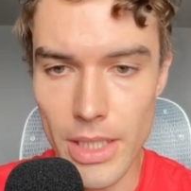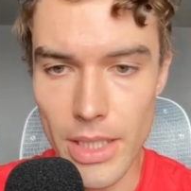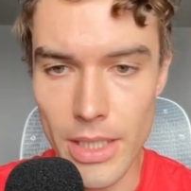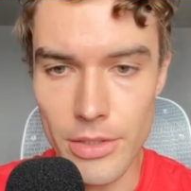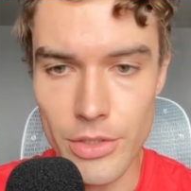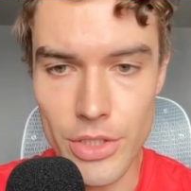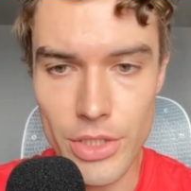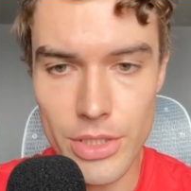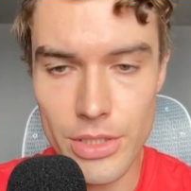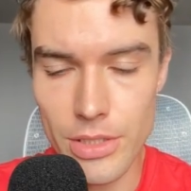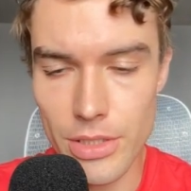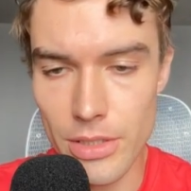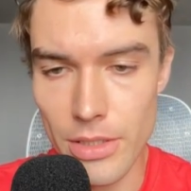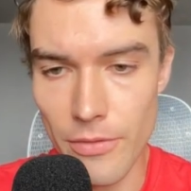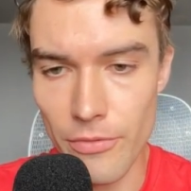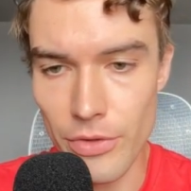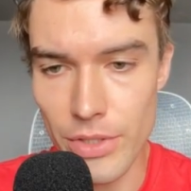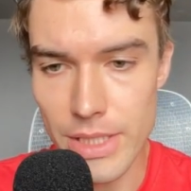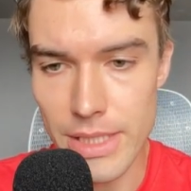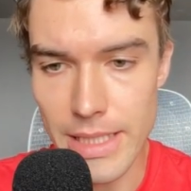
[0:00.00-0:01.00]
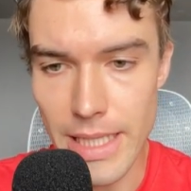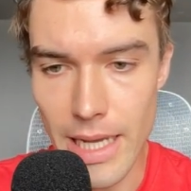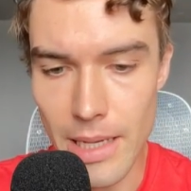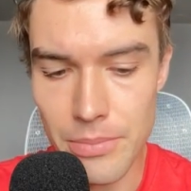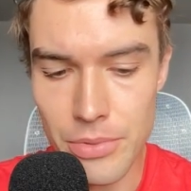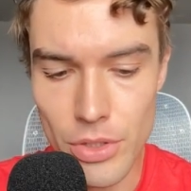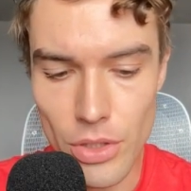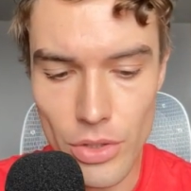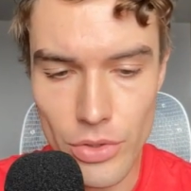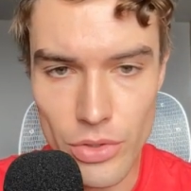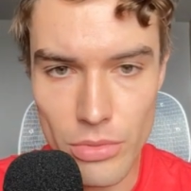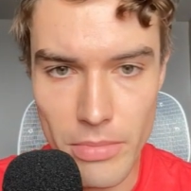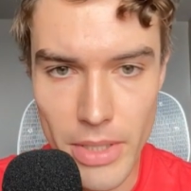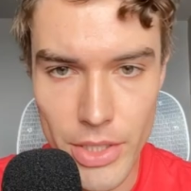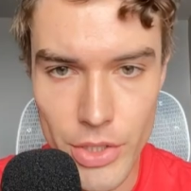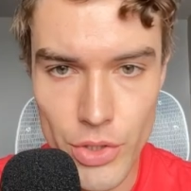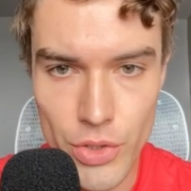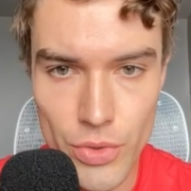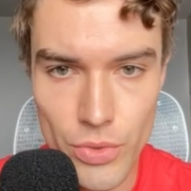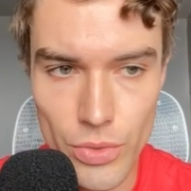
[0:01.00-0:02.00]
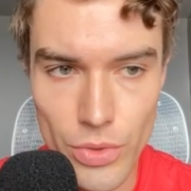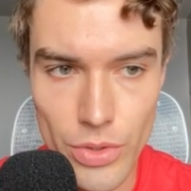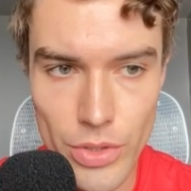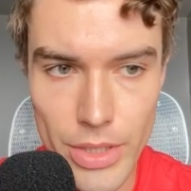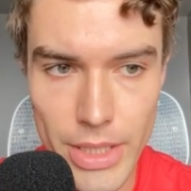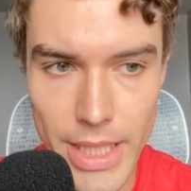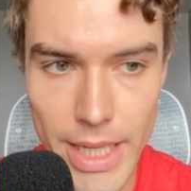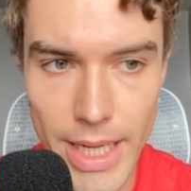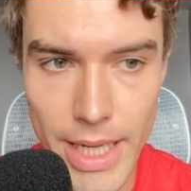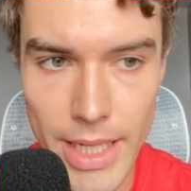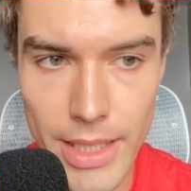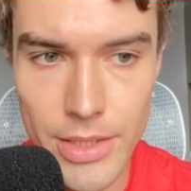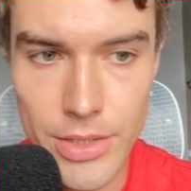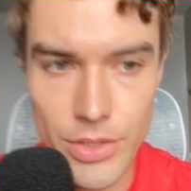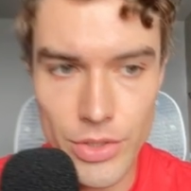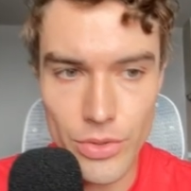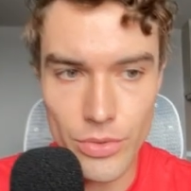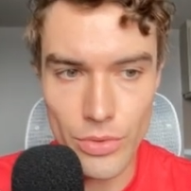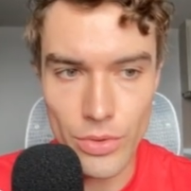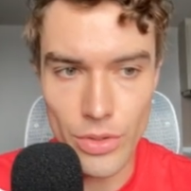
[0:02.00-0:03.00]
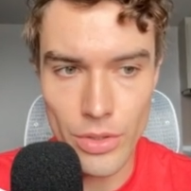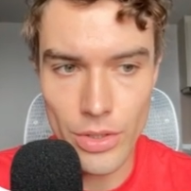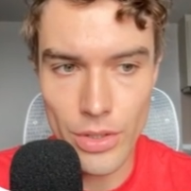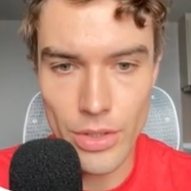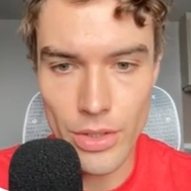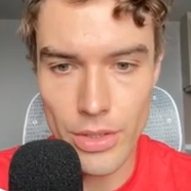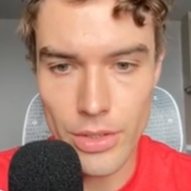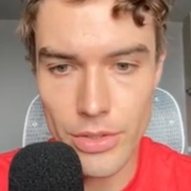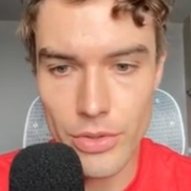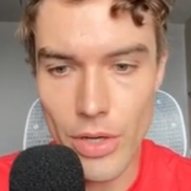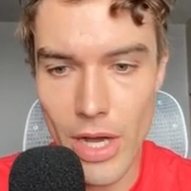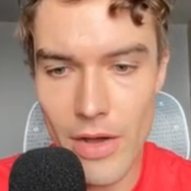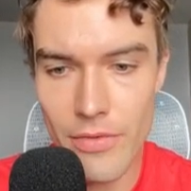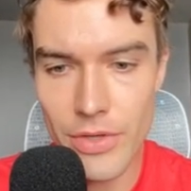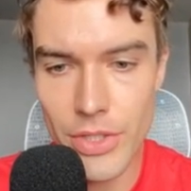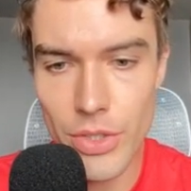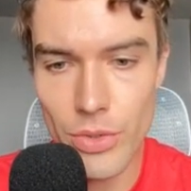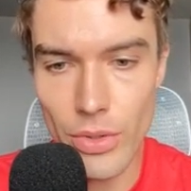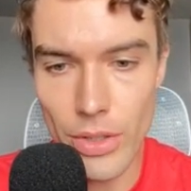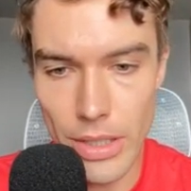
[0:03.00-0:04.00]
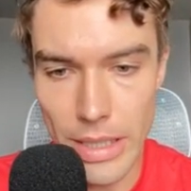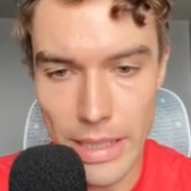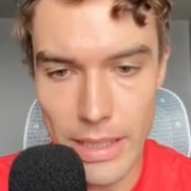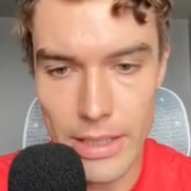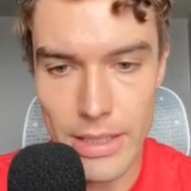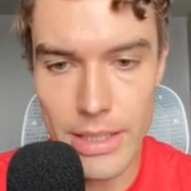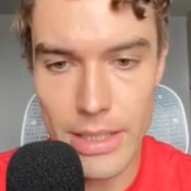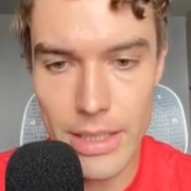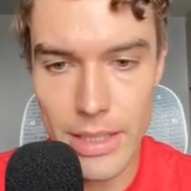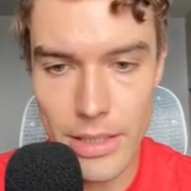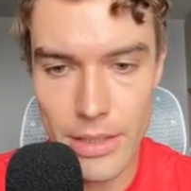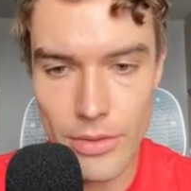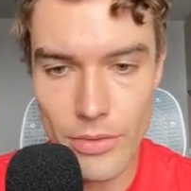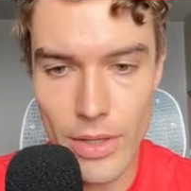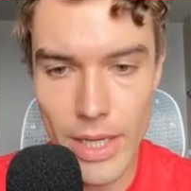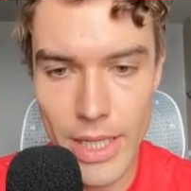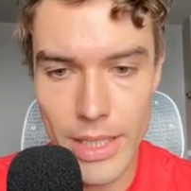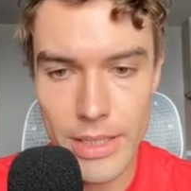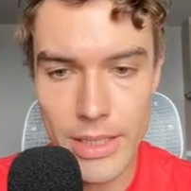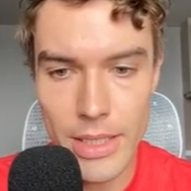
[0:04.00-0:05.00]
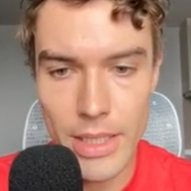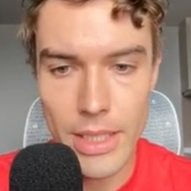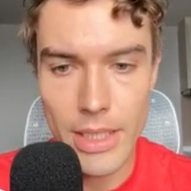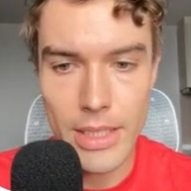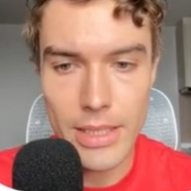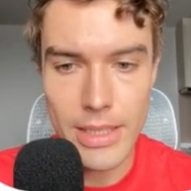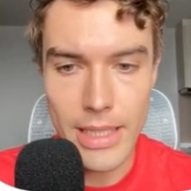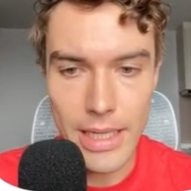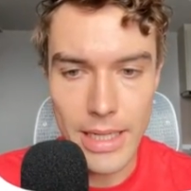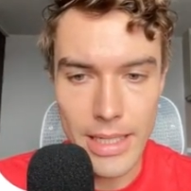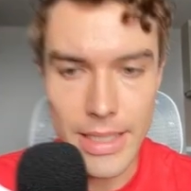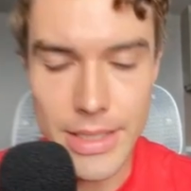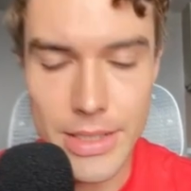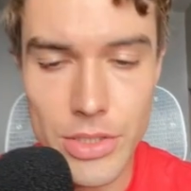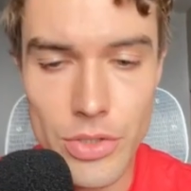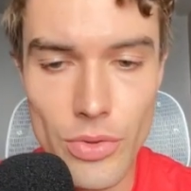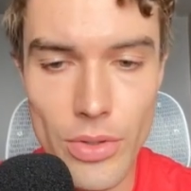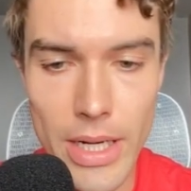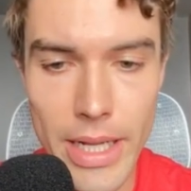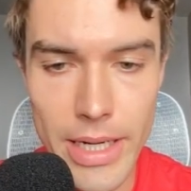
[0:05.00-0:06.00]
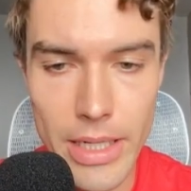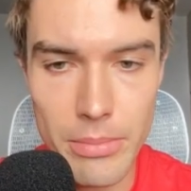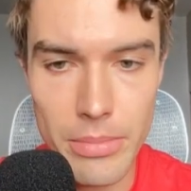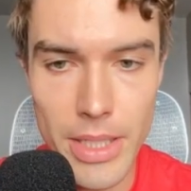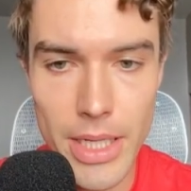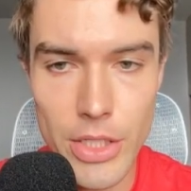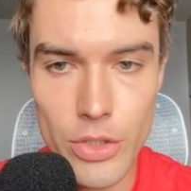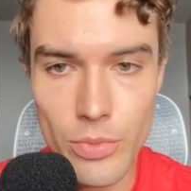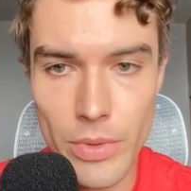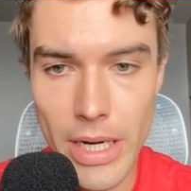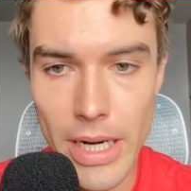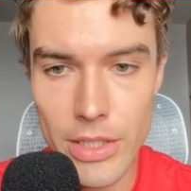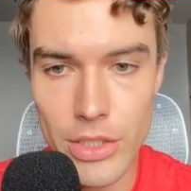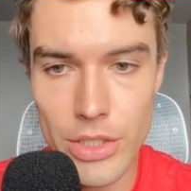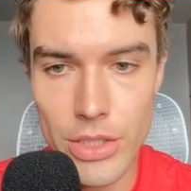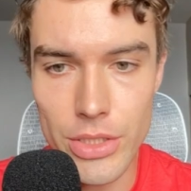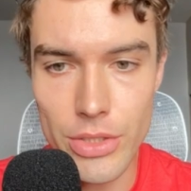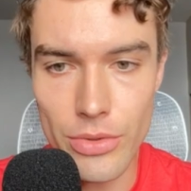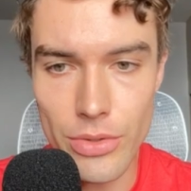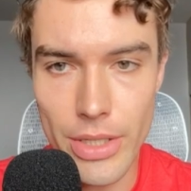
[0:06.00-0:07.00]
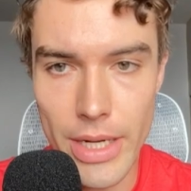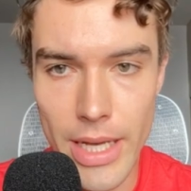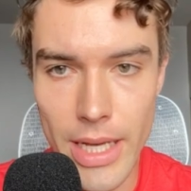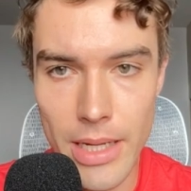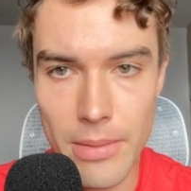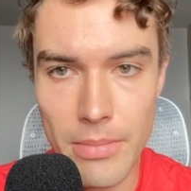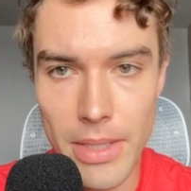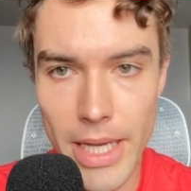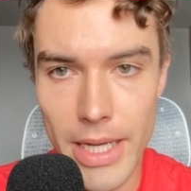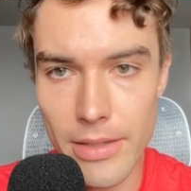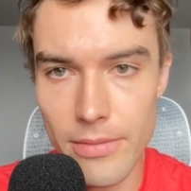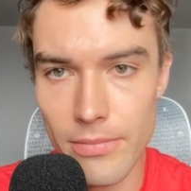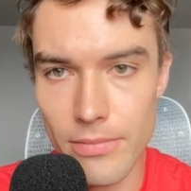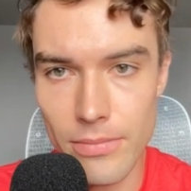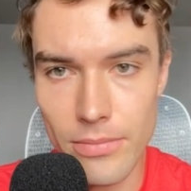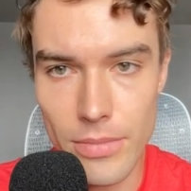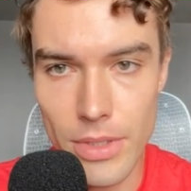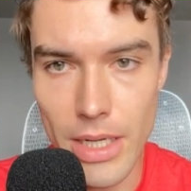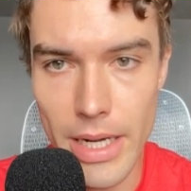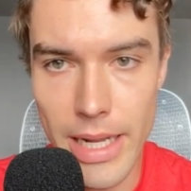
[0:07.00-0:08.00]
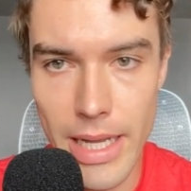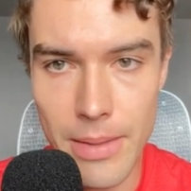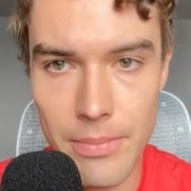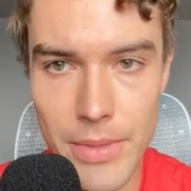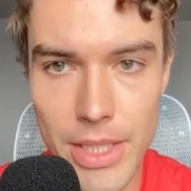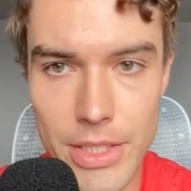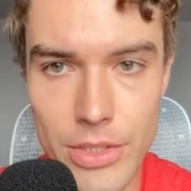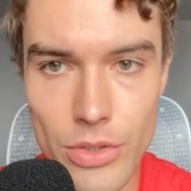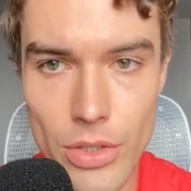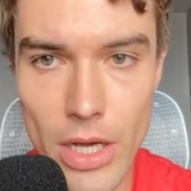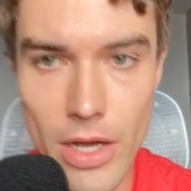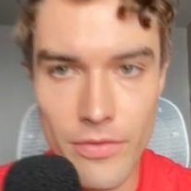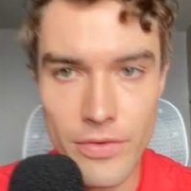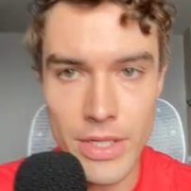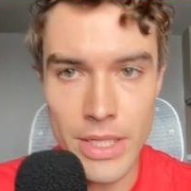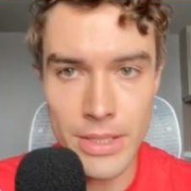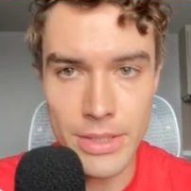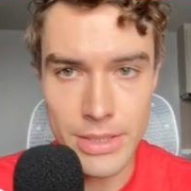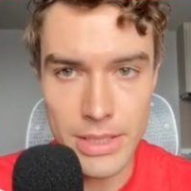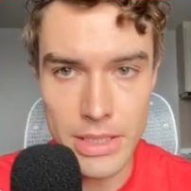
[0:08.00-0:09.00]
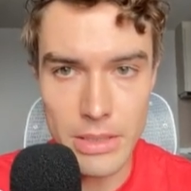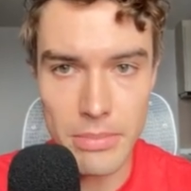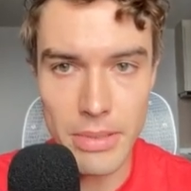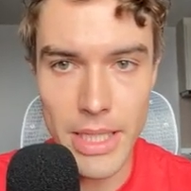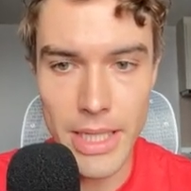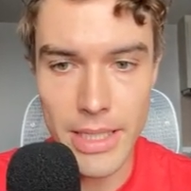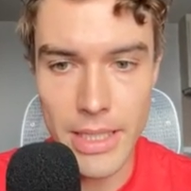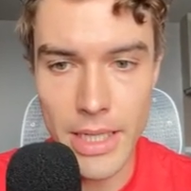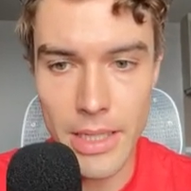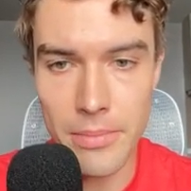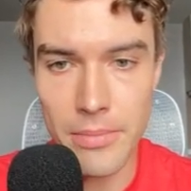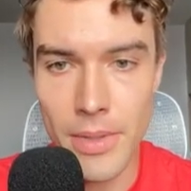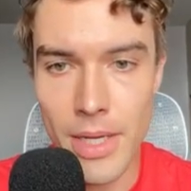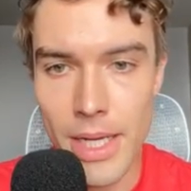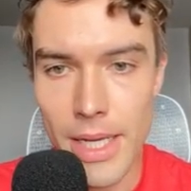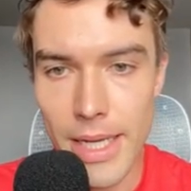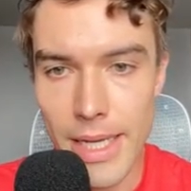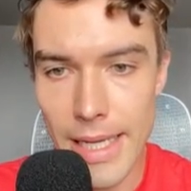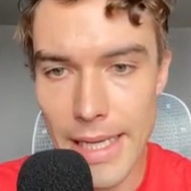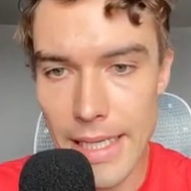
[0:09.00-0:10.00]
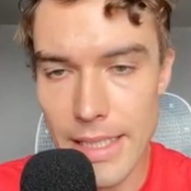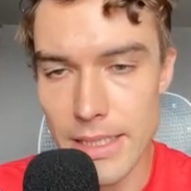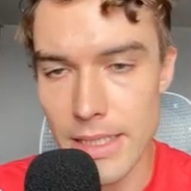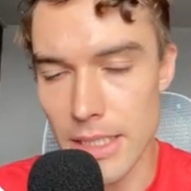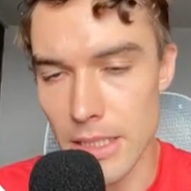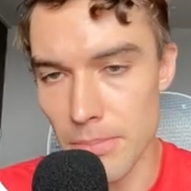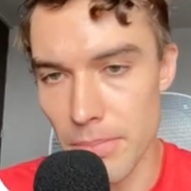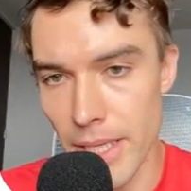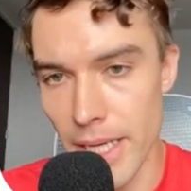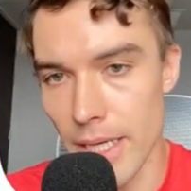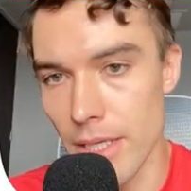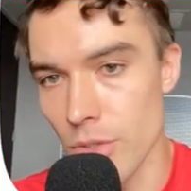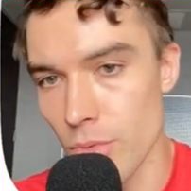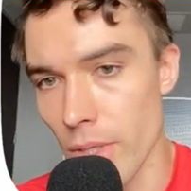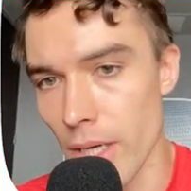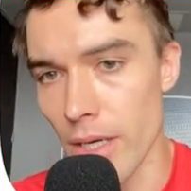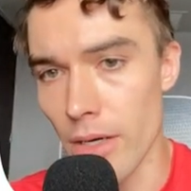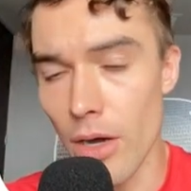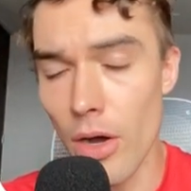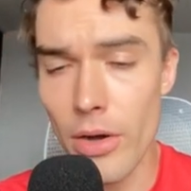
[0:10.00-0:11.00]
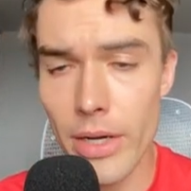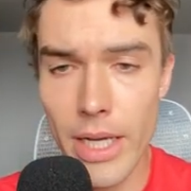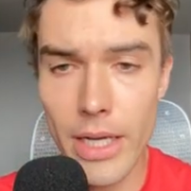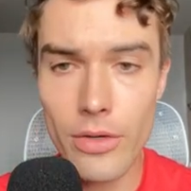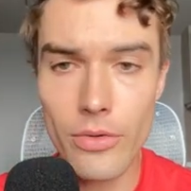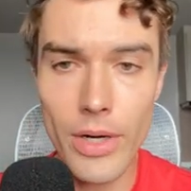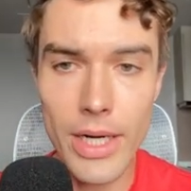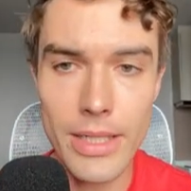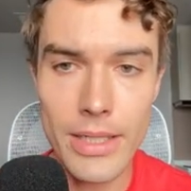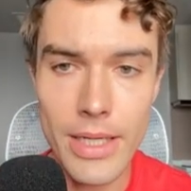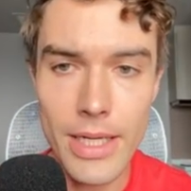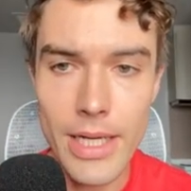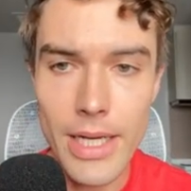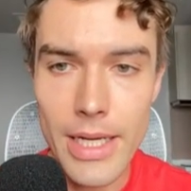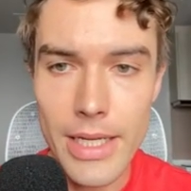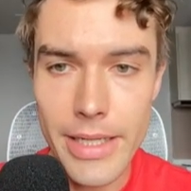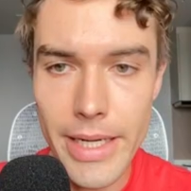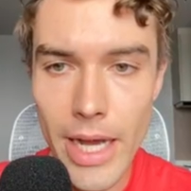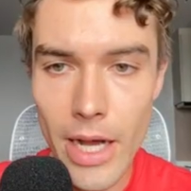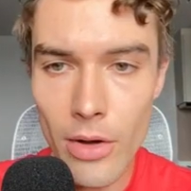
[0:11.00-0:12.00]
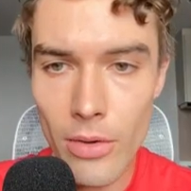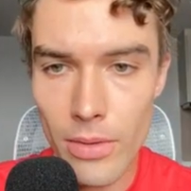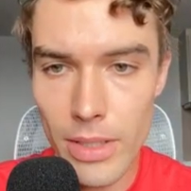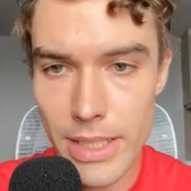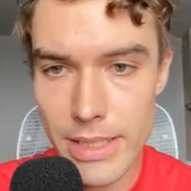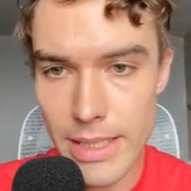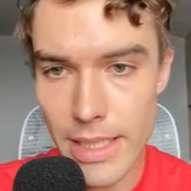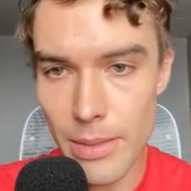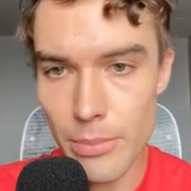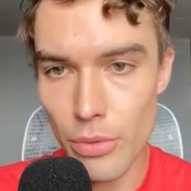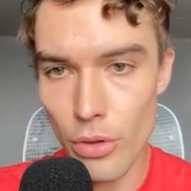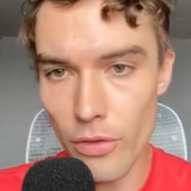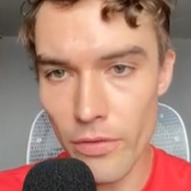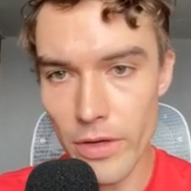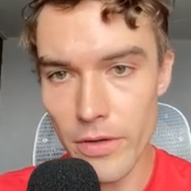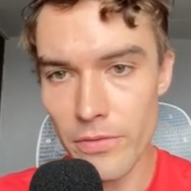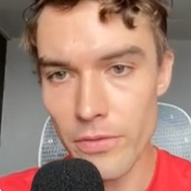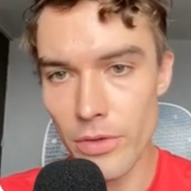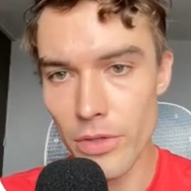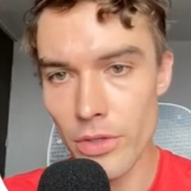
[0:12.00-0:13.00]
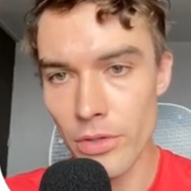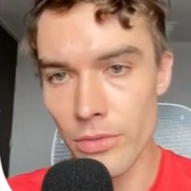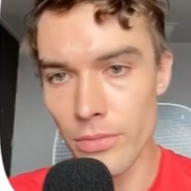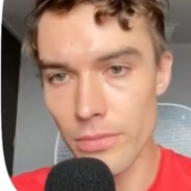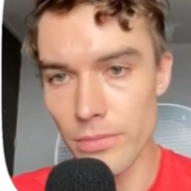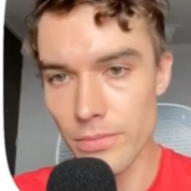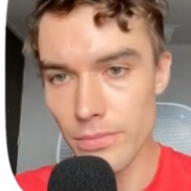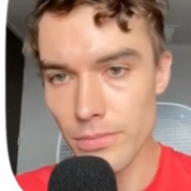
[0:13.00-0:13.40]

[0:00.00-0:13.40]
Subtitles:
Just different steps. Also make sure that you have a URL in here, right? That leads to a landing page where actually your name, like the name that you have here as display name, is displayed as well. Okay, great. Now let's add a profile photo.